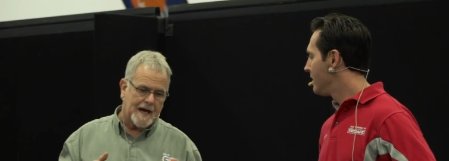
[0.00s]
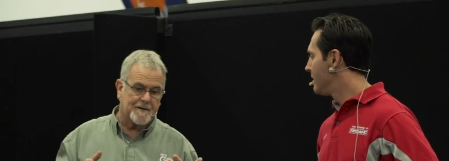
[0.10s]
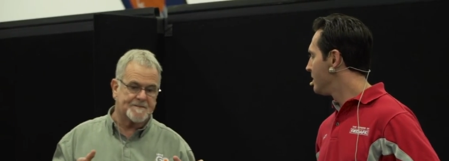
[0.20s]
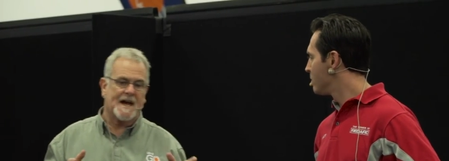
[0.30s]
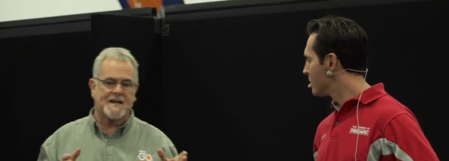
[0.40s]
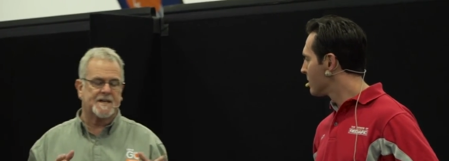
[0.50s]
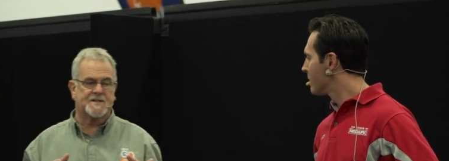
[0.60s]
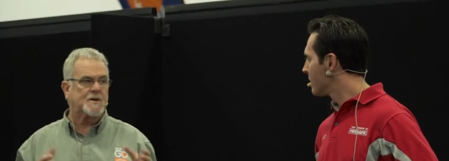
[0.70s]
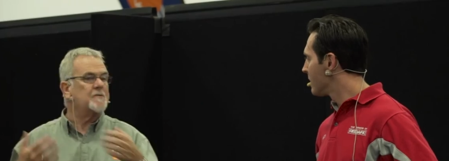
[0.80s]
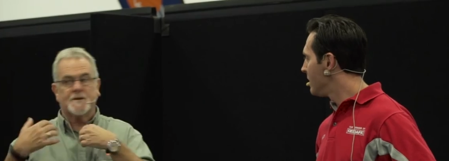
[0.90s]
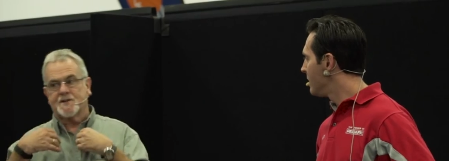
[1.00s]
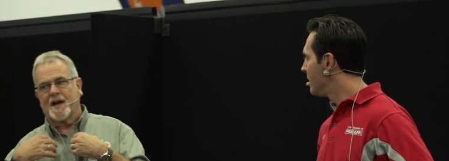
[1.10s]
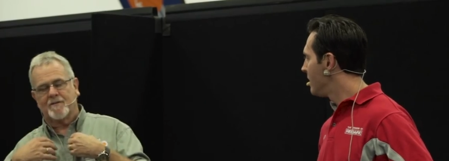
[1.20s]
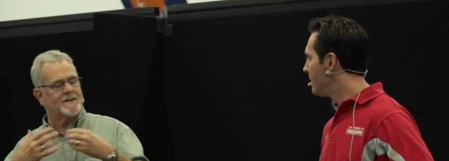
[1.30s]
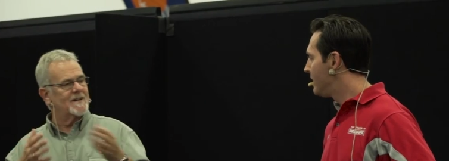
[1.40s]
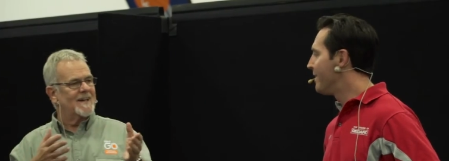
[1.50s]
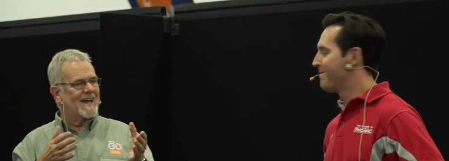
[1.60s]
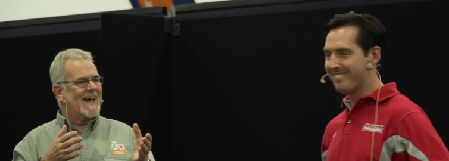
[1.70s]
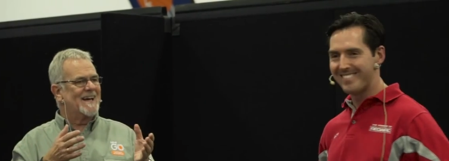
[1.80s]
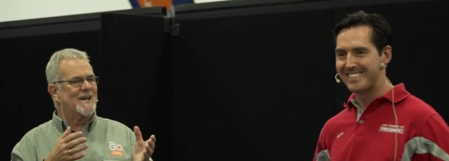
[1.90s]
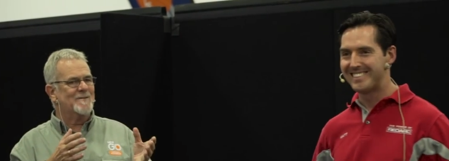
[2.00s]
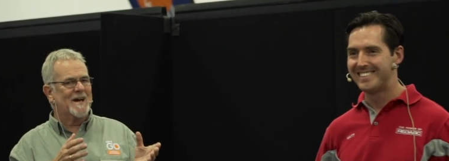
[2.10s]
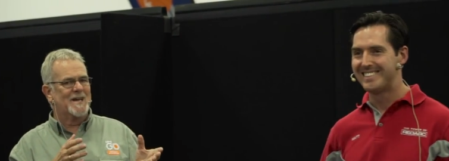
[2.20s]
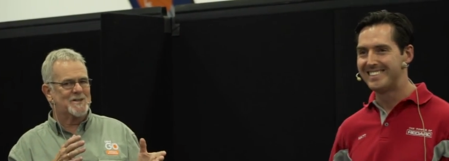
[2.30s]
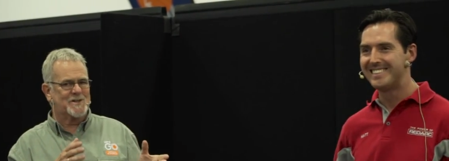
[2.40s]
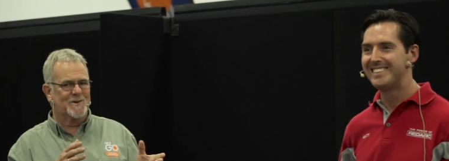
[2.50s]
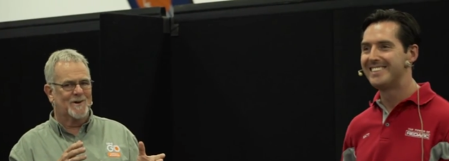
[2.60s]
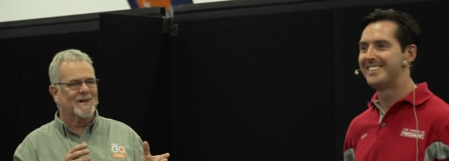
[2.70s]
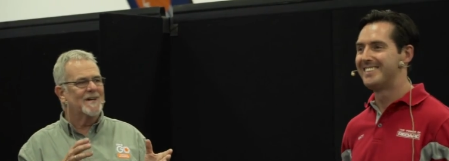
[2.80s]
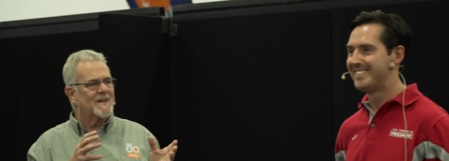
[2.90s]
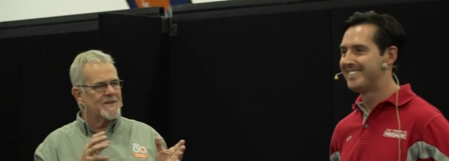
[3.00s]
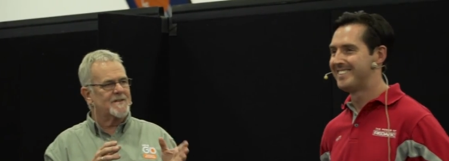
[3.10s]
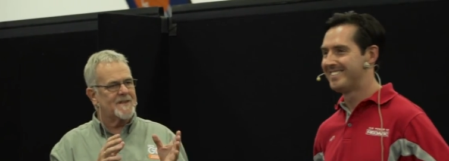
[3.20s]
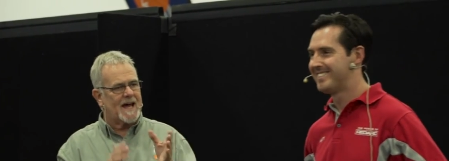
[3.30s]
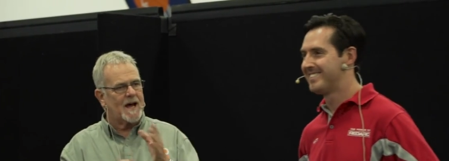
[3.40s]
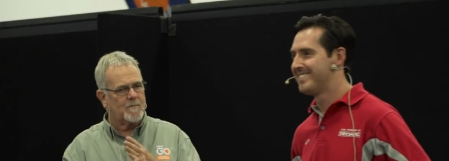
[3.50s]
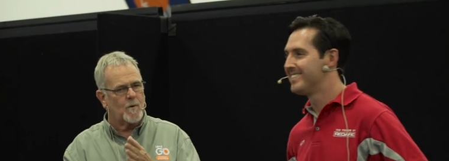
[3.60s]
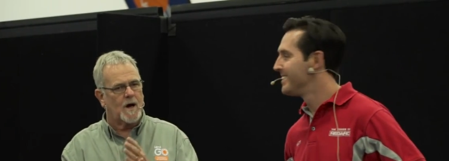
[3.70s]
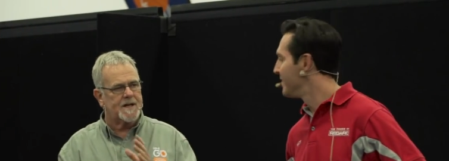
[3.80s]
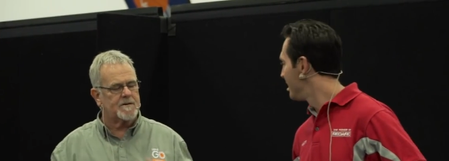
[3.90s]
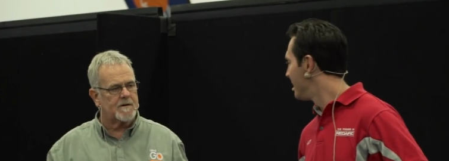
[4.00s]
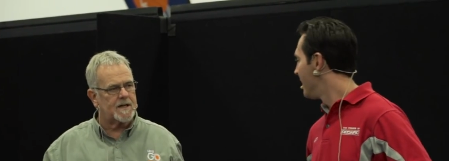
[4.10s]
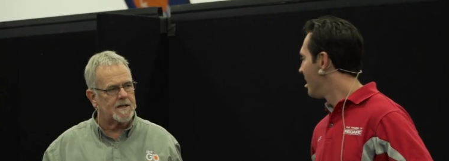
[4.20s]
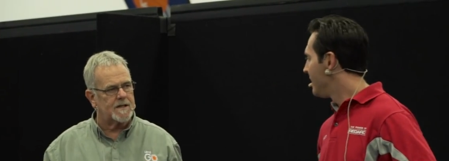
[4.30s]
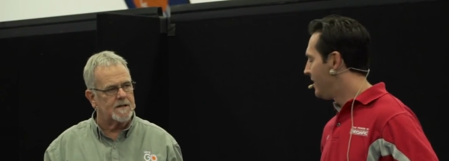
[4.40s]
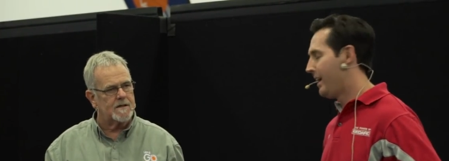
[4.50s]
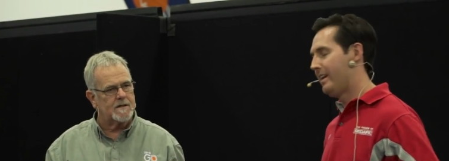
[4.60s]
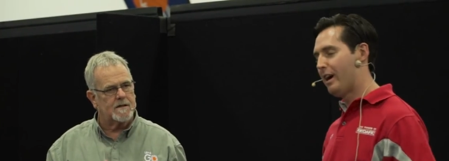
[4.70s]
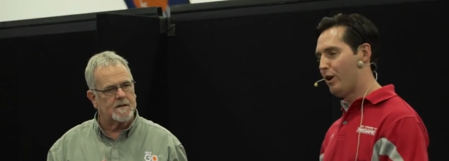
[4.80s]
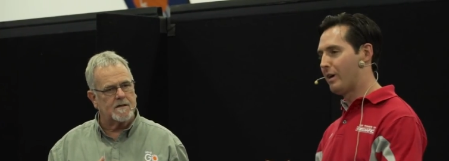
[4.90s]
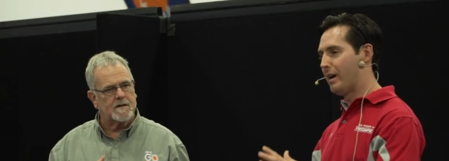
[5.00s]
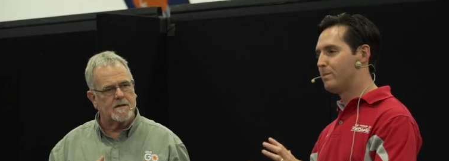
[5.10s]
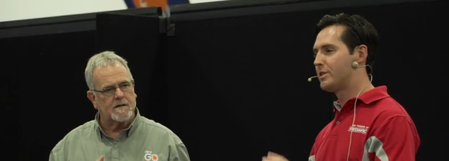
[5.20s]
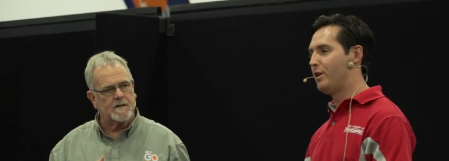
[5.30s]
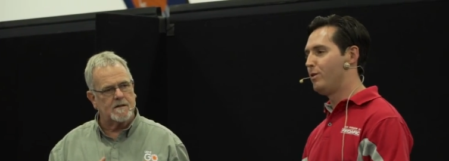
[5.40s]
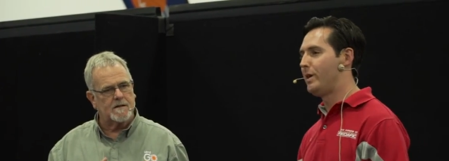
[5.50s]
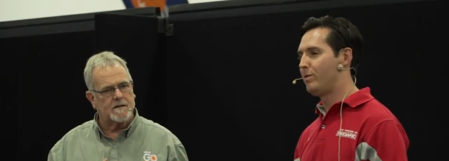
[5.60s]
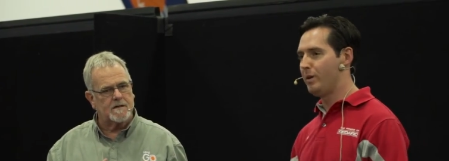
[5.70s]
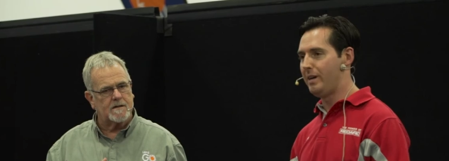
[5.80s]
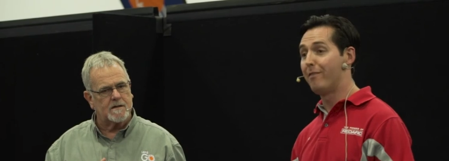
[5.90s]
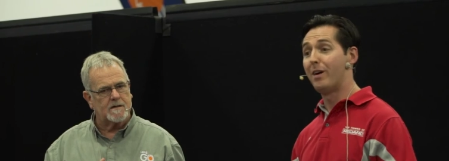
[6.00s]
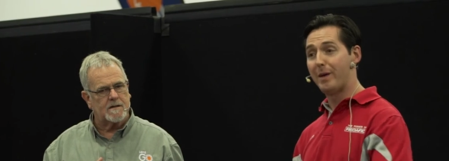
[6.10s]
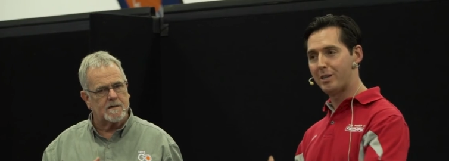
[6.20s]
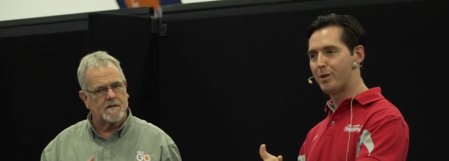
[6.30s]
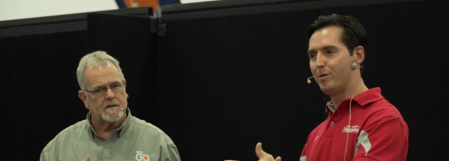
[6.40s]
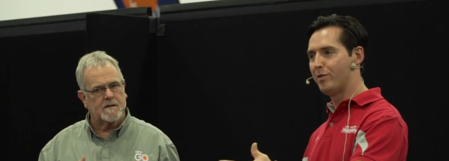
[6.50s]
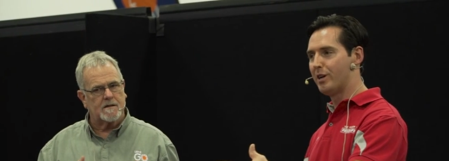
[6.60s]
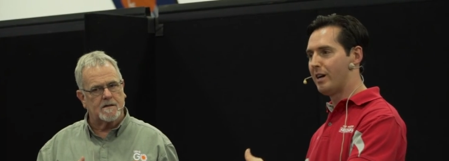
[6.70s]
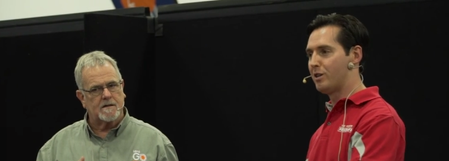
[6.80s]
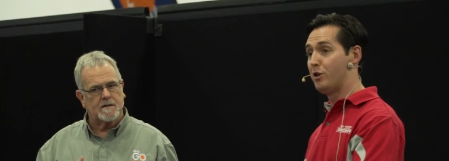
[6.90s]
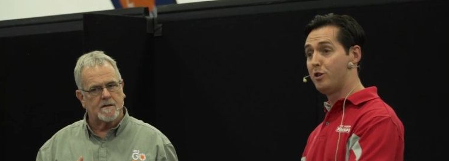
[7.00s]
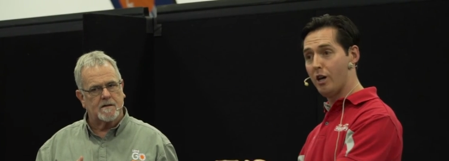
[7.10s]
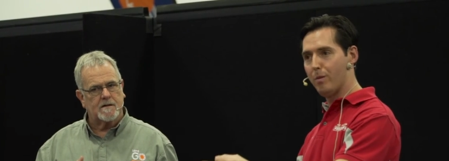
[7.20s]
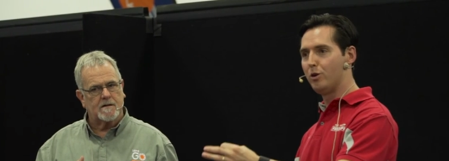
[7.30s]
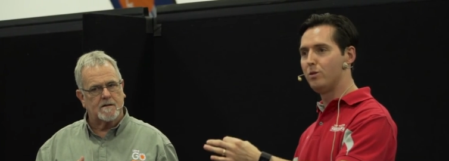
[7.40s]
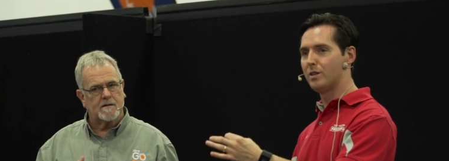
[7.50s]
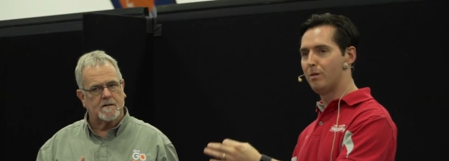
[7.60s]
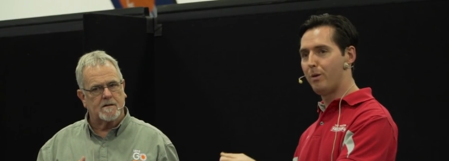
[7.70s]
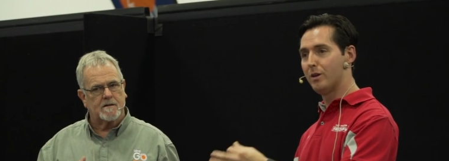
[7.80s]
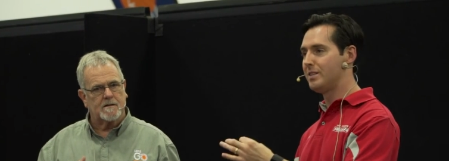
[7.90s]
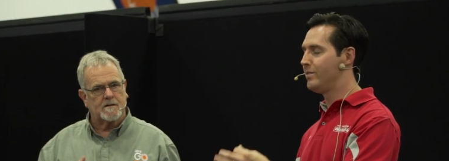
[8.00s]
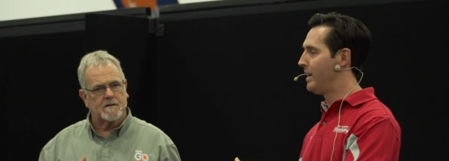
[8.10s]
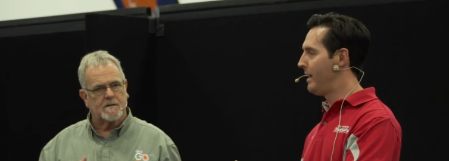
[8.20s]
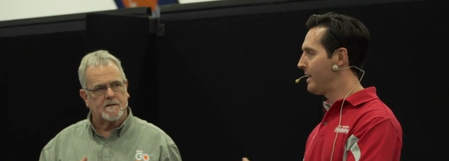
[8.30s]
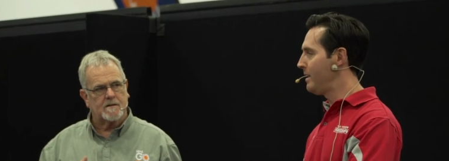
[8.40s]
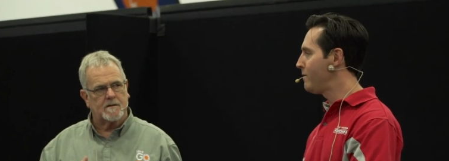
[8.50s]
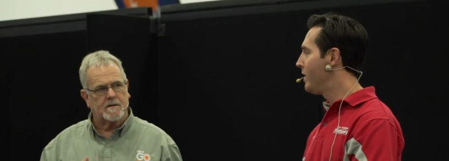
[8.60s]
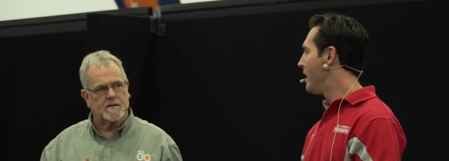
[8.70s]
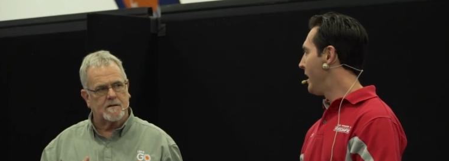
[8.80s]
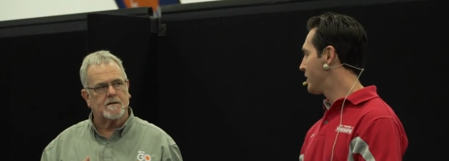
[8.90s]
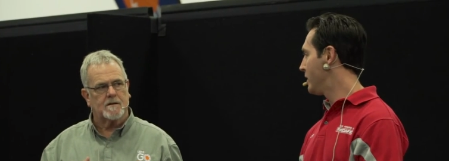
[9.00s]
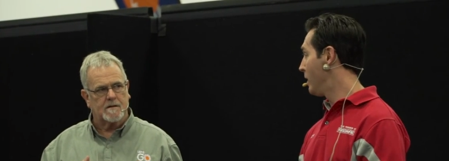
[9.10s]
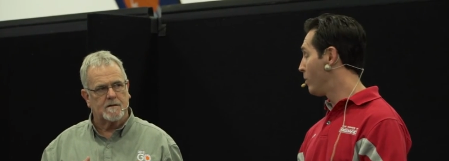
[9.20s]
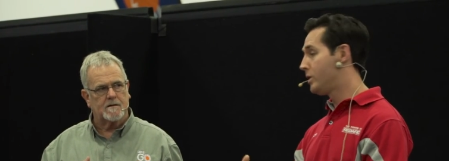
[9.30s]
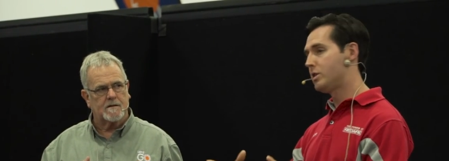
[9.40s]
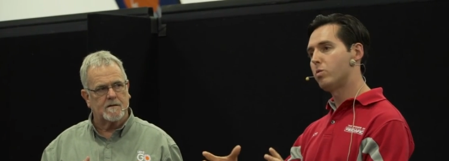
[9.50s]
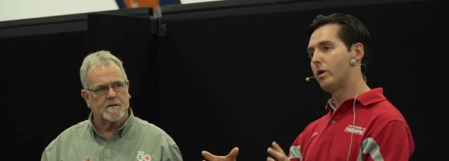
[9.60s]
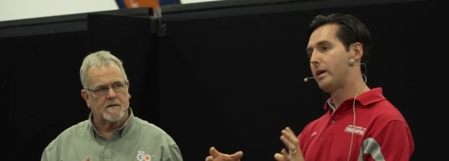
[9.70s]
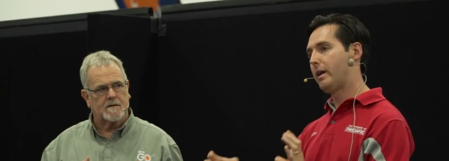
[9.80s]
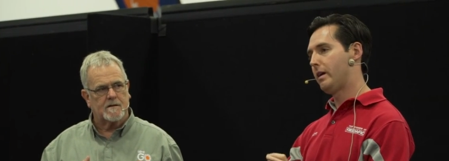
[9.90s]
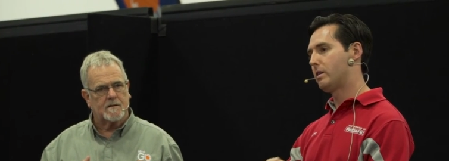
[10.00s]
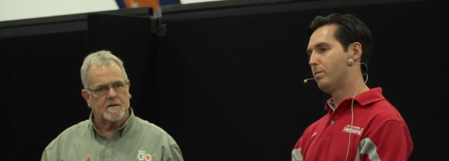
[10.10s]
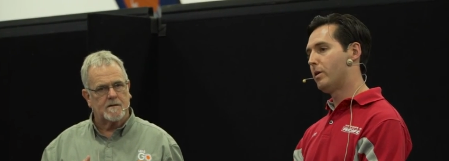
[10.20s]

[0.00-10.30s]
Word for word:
Speaker 1: have done it yourself, which I haven't. Yep. How do you make sure that they are wired correctly?
Speaker 2: Yeah, no, look, um, so when we have our battery, we've got our two terminals, a positive and a negative, actually, and we just want to connect the